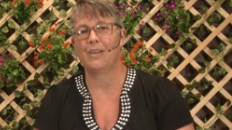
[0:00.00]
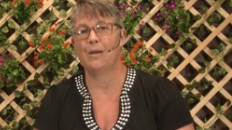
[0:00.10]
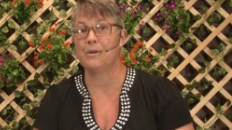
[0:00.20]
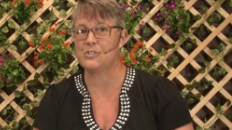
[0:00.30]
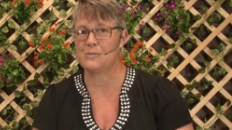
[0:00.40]

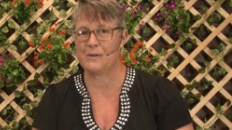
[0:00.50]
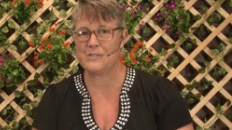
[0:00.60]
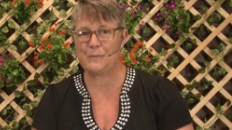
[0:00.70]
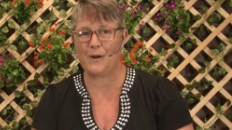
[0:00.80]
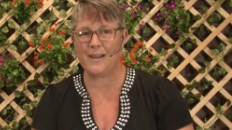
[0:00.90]
Much to my
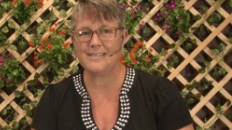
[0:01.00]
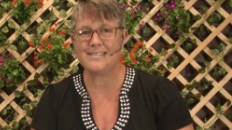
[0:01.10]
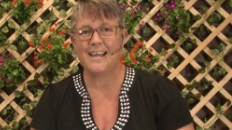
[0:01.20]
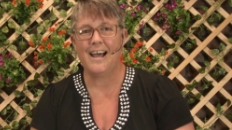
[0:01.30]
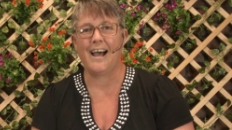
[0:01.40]
surprise,
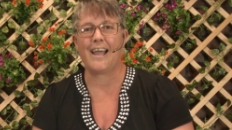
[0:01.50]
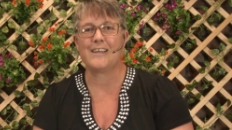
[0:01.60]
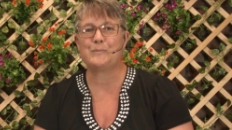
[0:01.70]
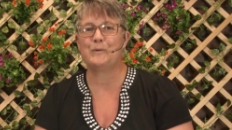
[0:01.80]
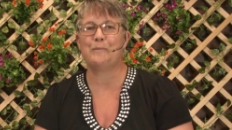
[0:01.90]
I had
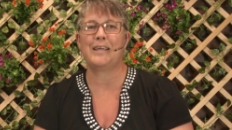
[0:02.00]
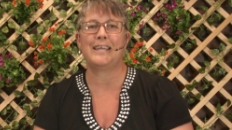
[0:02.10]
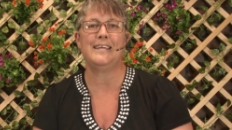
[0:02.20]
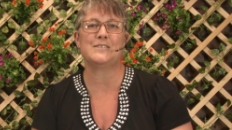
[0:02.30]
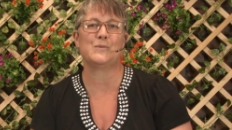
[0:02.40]
to put my
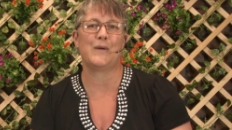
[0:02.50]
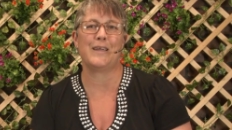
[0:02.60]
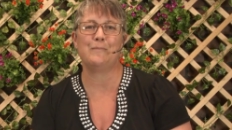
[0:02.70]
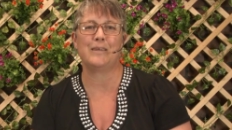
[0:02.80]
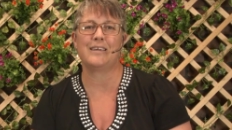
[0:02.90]
keys away
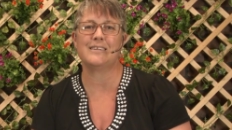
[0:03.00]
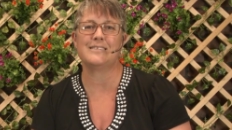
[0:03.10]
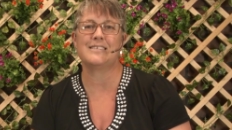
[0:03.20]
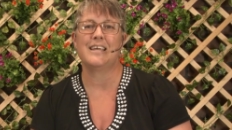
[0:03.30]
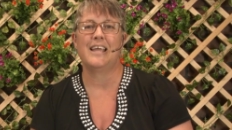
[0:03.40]
because
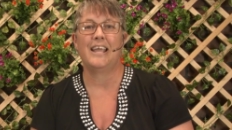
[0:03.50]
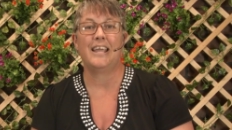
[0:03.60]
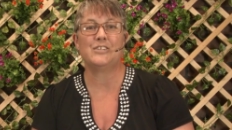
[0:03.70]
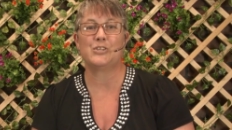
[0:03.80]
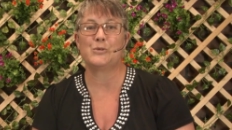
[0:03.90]

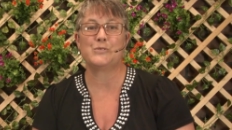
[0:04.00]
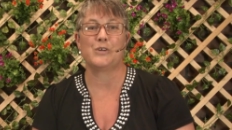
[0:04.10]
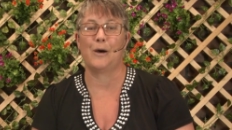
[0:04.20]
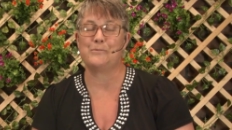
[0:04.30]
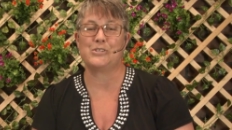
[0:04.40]
he chose
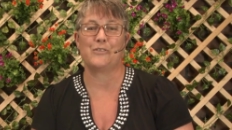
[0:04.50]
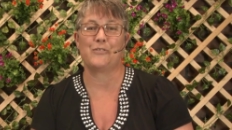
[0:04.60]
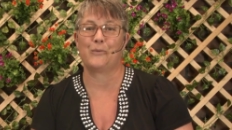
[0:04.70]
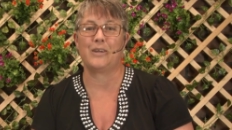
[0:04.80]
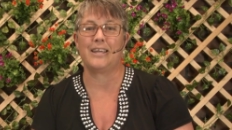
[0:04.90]
option
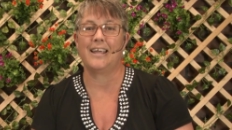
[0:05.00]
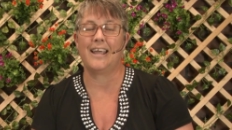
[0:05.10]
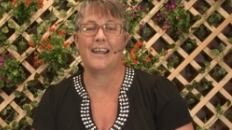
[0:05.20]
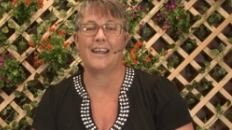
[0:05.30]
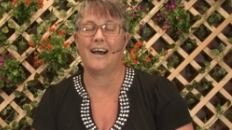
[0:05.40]
three,
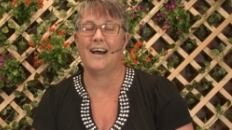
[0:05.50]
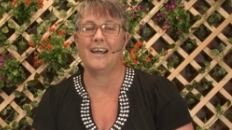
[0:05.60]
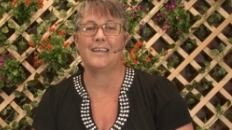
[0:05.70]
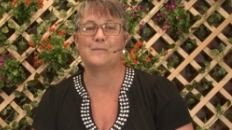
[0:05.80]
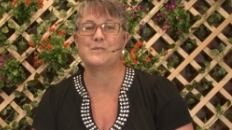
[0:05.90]
and I
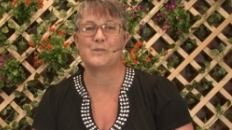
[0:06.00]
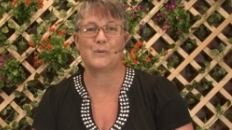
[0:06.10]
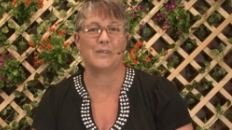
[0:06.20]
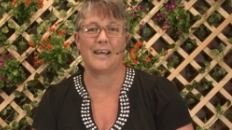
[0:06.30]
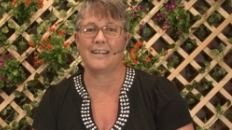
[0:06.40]
am so
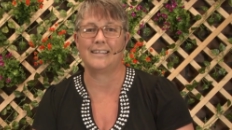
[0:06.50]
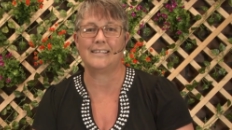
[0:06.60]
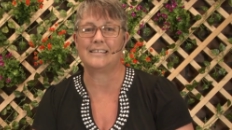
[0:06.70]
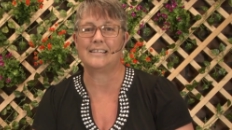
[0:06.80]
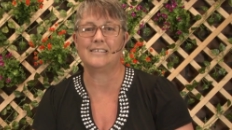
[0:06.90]
glad he
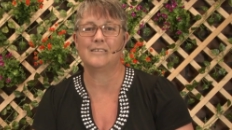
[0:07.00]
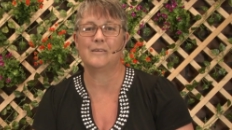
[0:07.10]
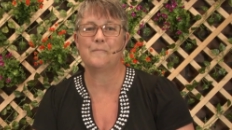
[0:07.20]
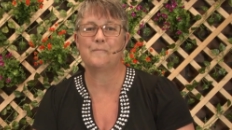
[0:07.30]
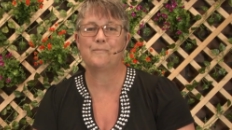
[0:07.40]
did.
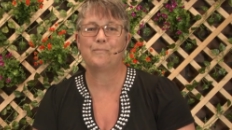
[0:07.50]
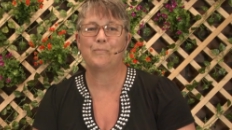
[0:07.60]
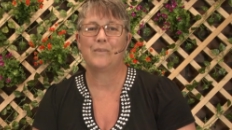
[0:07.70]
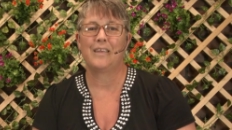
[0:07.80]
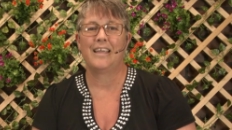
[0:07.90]

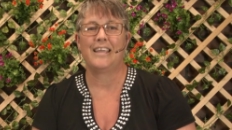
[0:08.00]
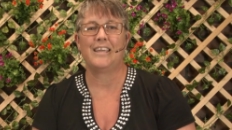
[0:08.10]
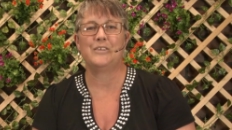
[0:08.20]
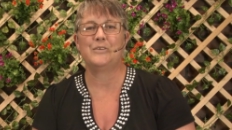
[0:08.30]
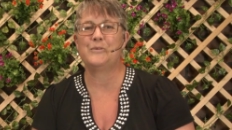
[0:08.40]
He
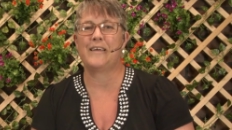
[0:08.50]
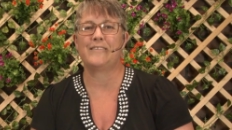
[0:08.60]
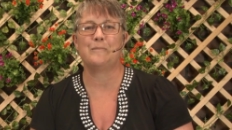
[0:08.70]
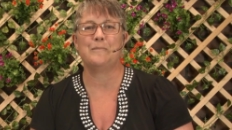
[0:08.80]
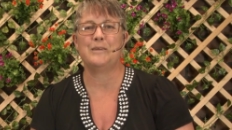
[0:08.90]
knew that
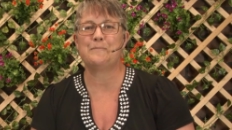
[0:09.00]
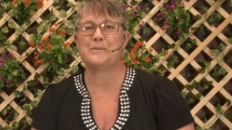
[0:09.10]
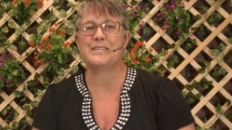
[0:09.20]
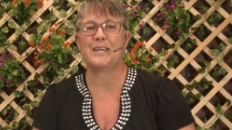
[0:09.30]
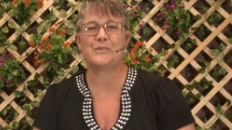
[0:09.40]
the meat,
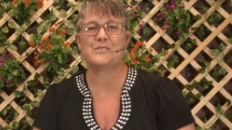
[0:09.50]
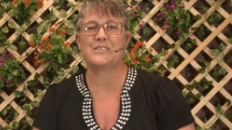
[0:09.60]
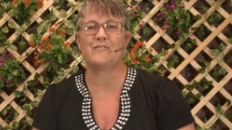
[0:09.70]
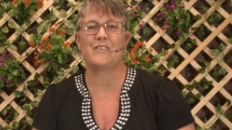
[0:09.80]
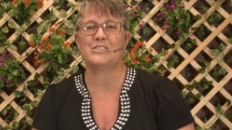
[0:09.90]
potatoes,
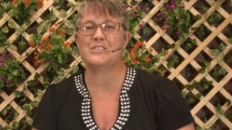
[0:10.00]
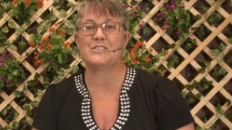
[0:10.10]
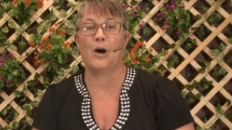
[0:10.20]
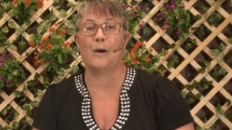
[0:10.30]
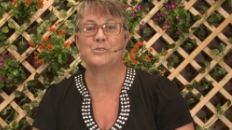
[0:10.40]
and veggies
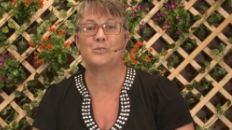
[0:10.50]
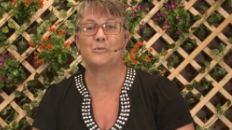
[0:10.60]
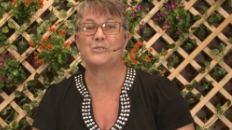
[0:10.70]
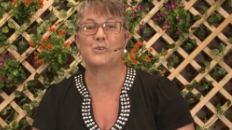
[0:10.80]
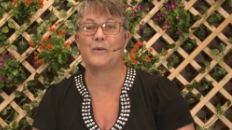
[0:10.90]
option
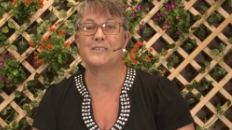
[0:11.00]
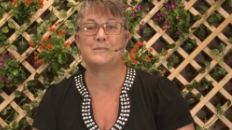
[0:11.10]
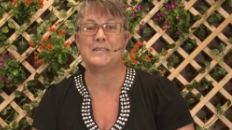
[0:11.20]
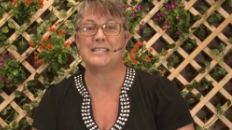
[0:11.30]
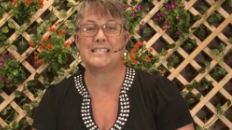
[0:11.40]
was going to
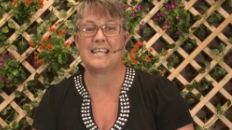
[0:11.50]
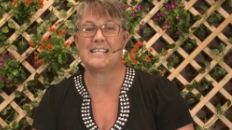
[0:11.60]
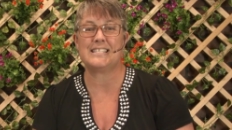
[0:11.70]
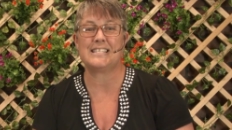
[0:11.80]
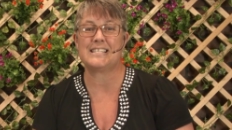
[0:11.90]
be the
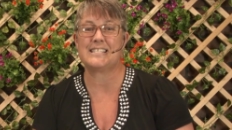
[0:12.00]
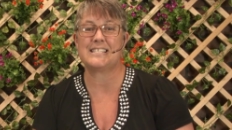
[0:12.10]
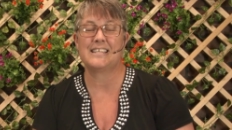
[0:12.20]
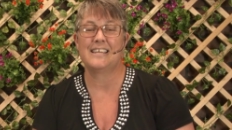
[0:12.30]
tastiest.